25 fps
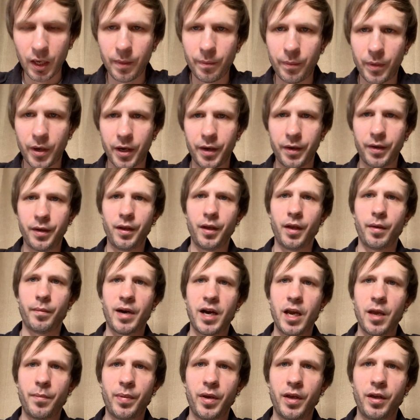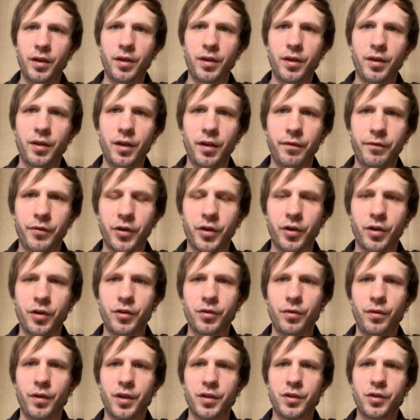But in my opinion, if you're going
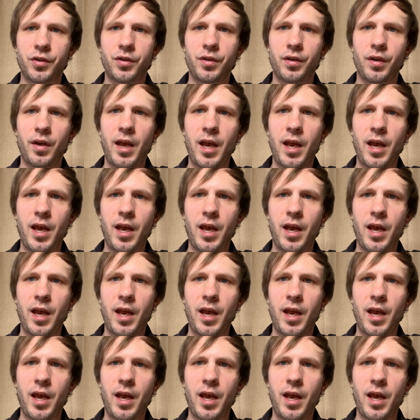to do this,